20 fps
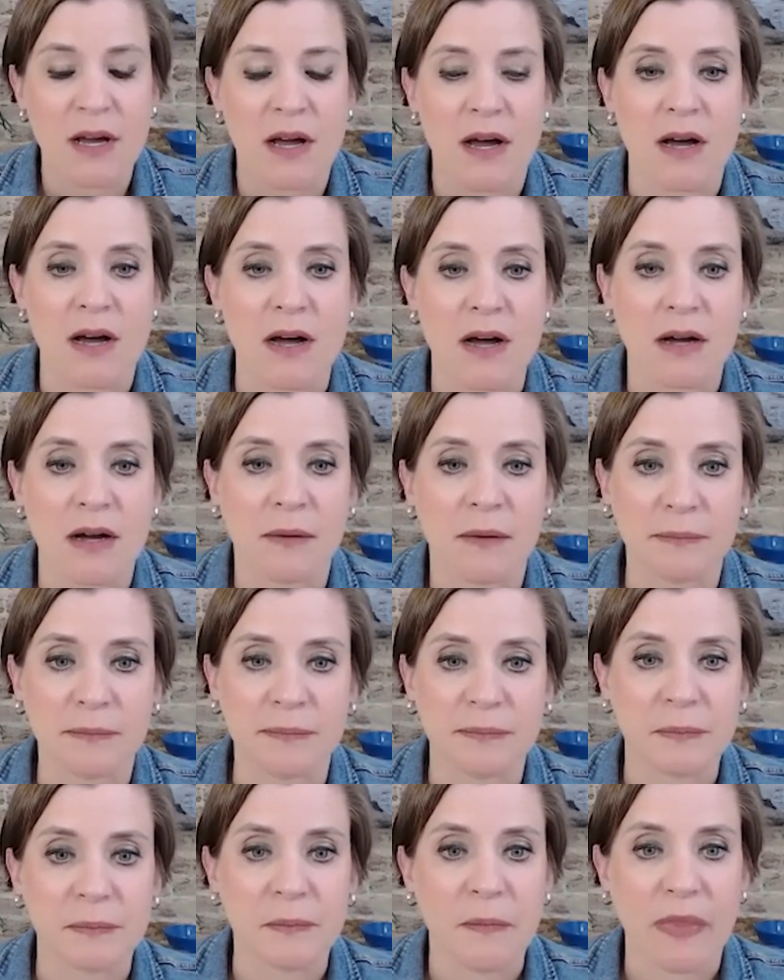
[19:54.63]

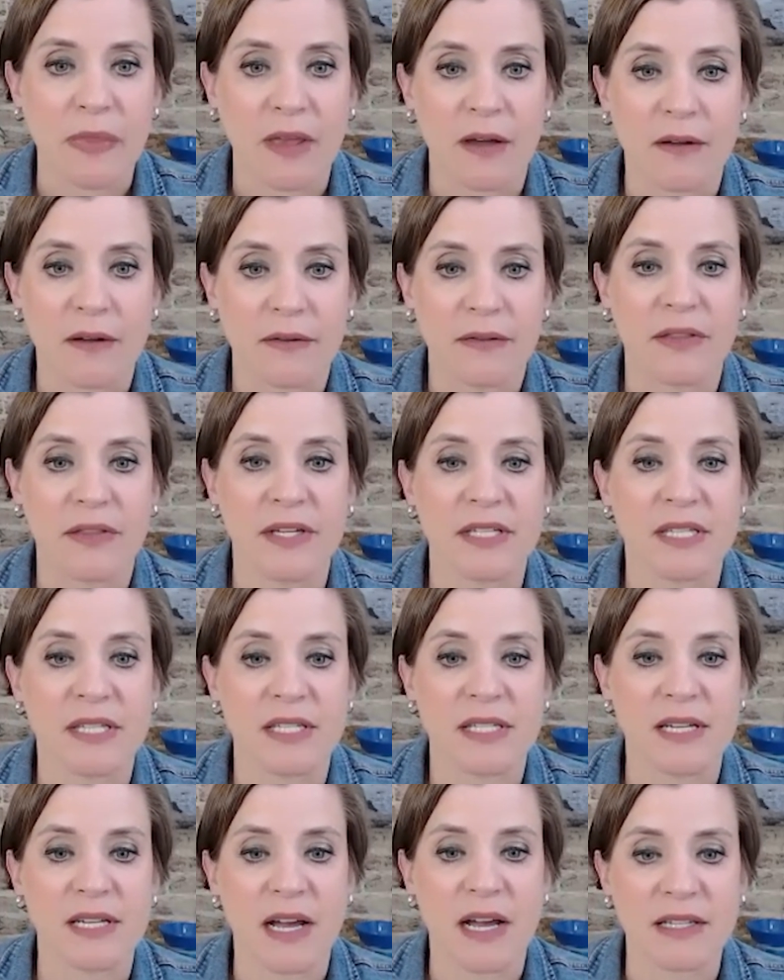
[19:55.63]
Um, this
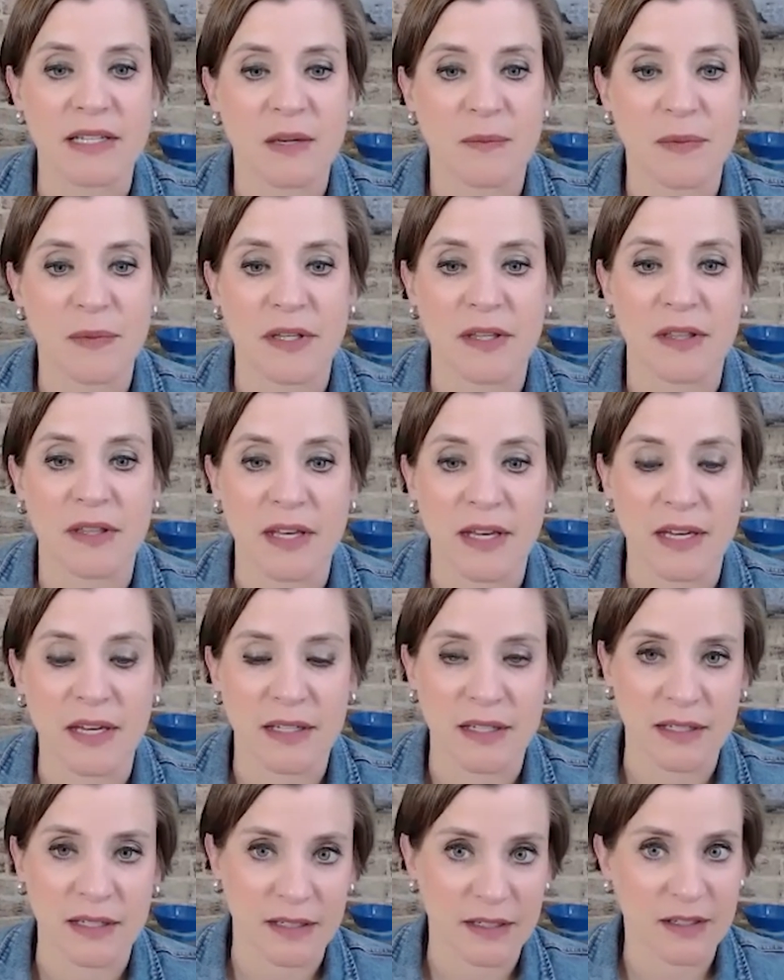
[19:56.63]
is not something
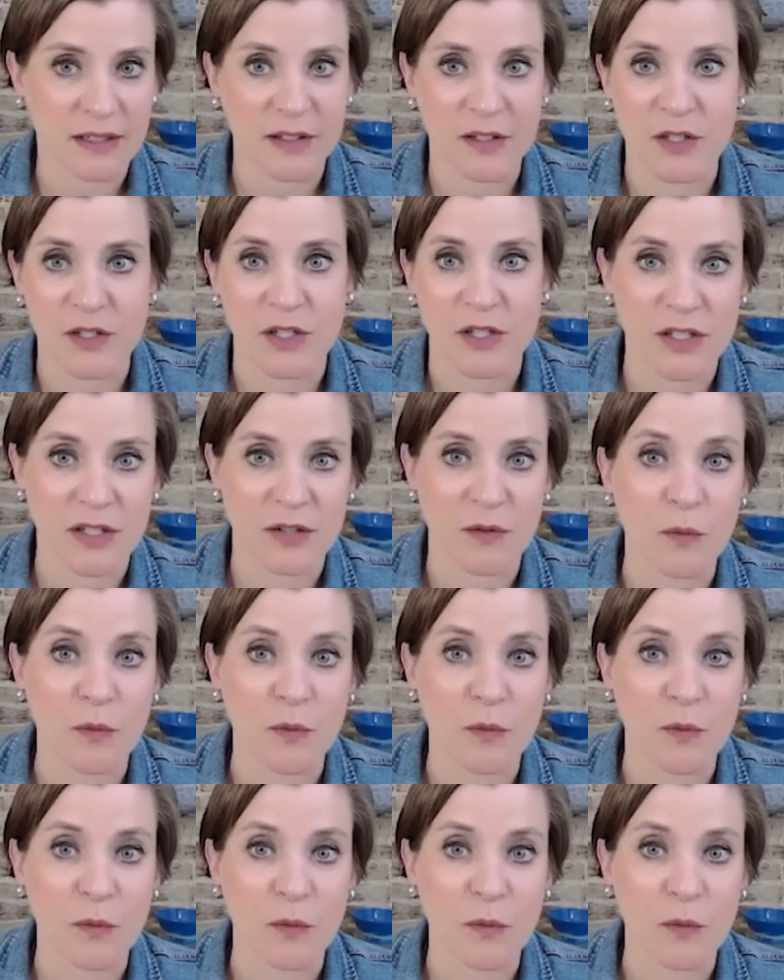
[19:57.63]
that you should,